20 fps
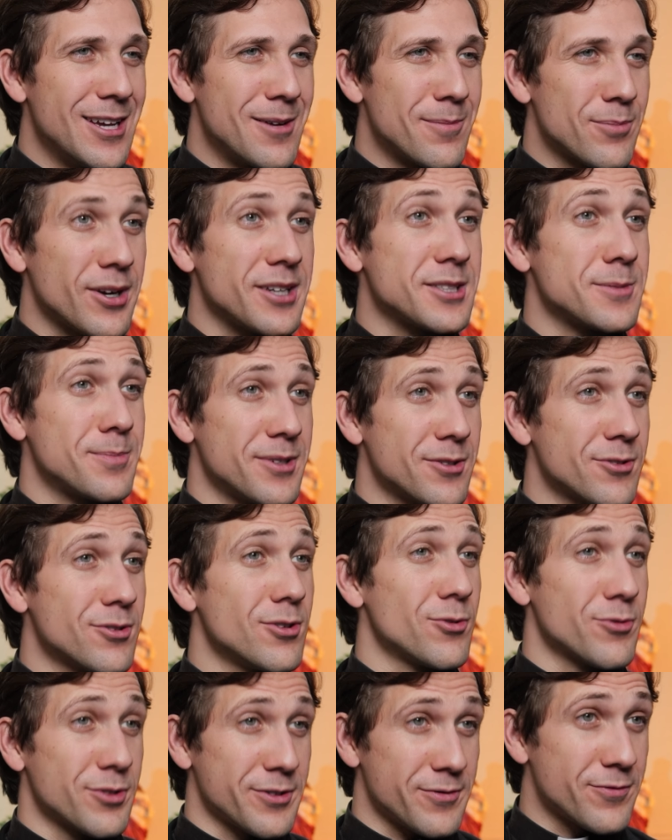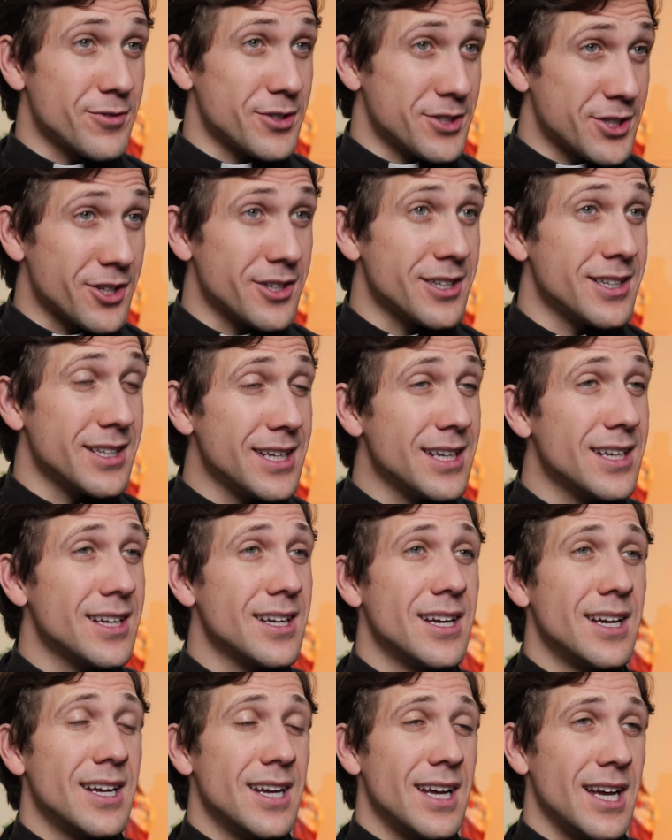presbyteral fraternity,
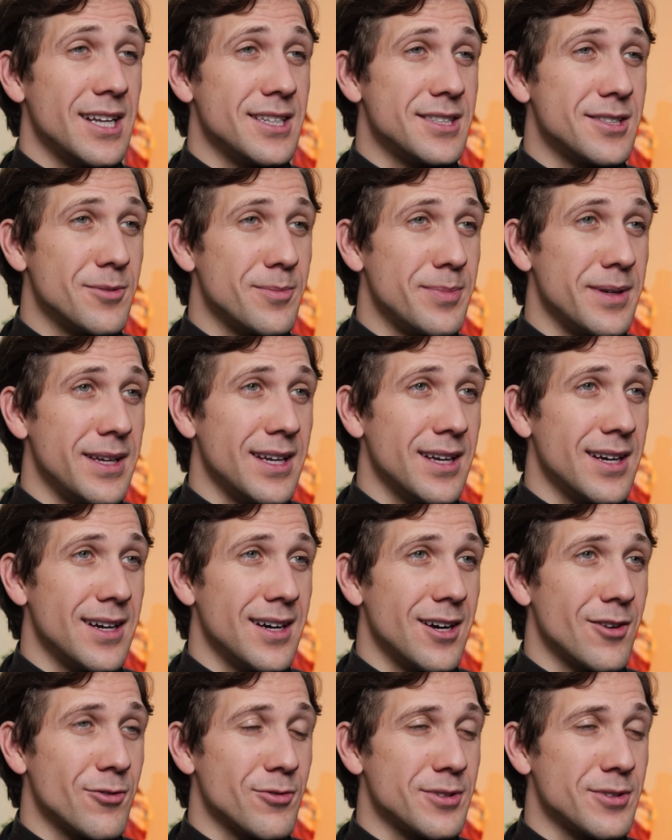and to be a